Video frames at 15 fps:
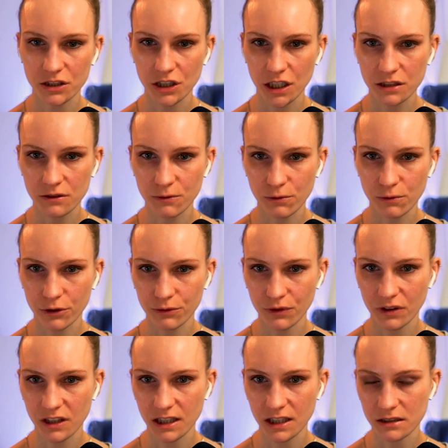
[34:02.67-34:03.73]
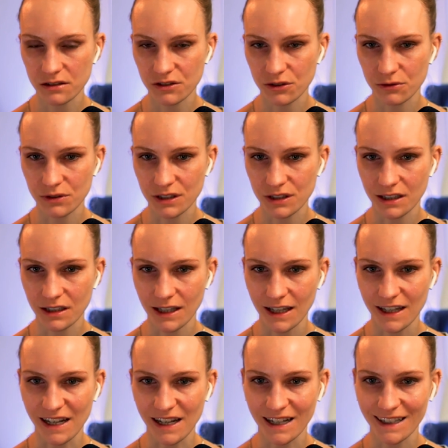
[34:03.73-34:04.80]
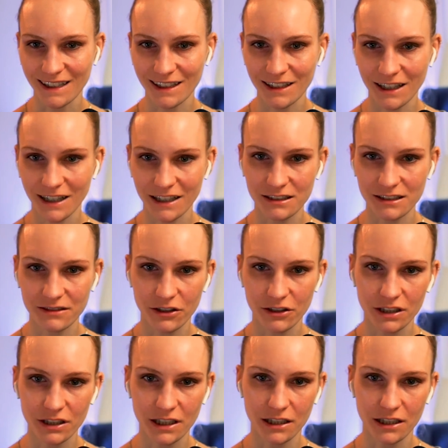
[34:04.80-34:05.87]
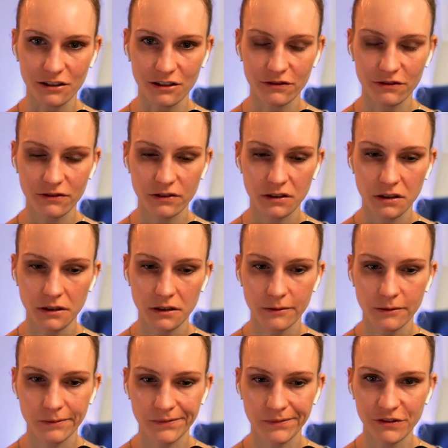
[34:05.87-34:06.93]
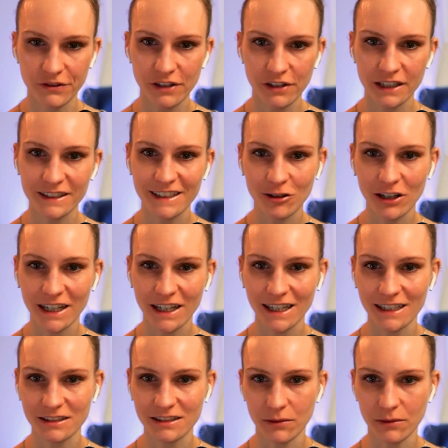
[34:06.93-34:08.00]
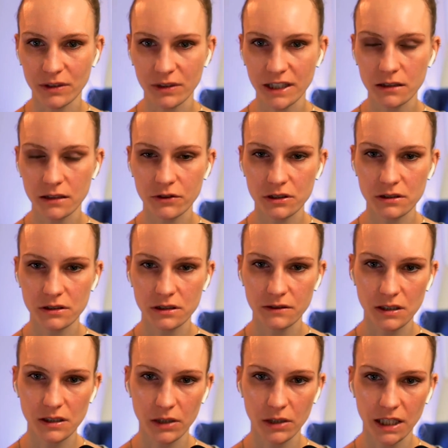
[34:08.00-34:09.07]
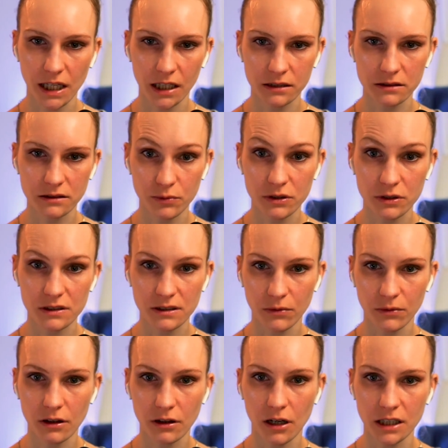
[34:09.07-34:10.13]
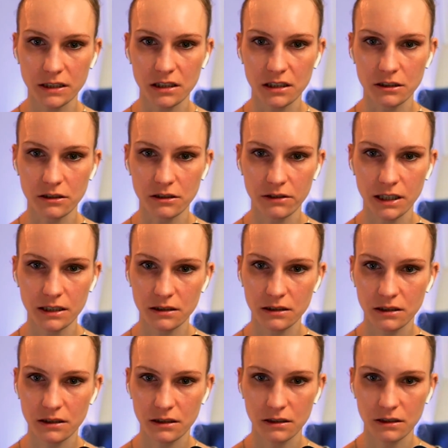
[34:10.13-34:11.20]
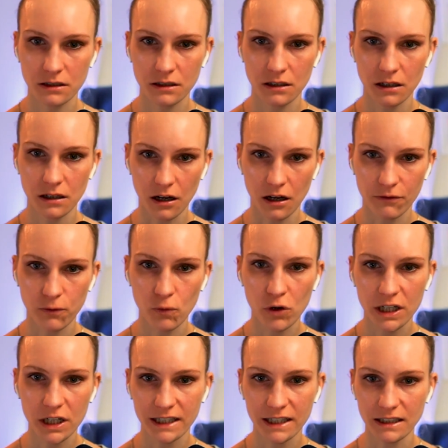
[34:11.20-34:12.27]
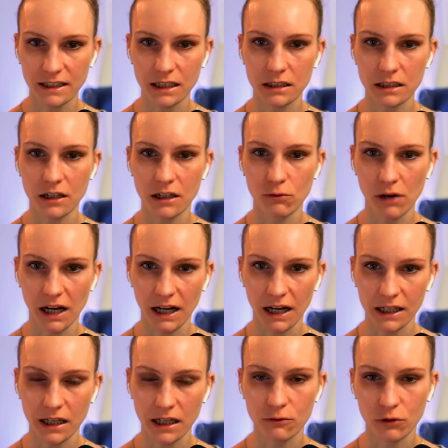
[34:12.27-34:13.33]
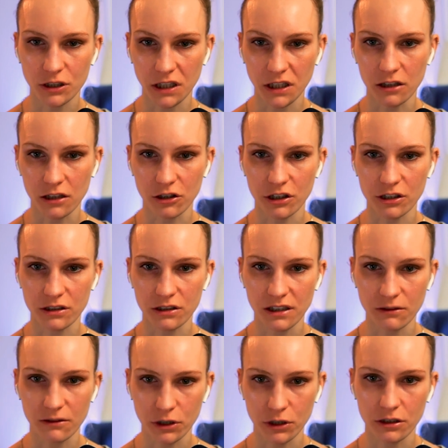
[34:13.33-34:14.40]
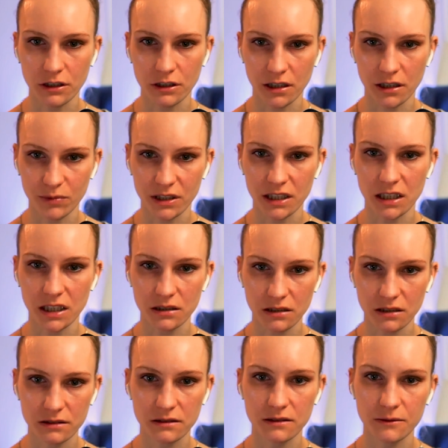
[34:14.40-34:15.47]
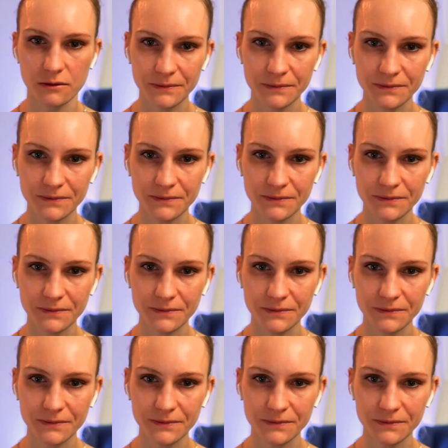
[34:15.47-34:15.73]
just wrote things using AI and it's very kind of vanilla and template versus if someone actually put some thought into it of what I did and why and what I learned and what are the implications.